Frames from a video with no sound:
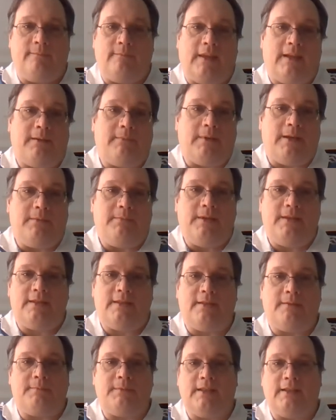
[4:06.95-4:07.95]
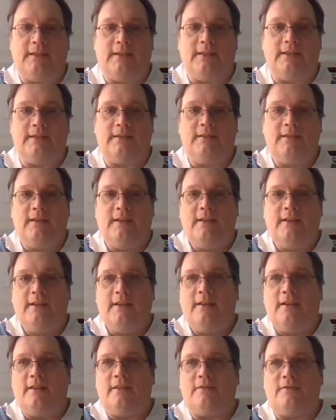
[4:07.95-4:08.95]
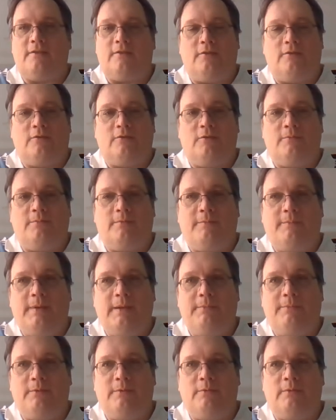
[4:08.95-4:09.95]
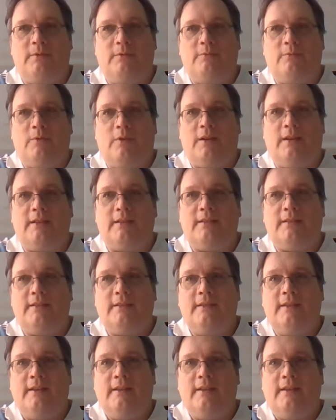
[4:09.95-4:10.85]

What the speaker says: That might be something that a certain group of people would want.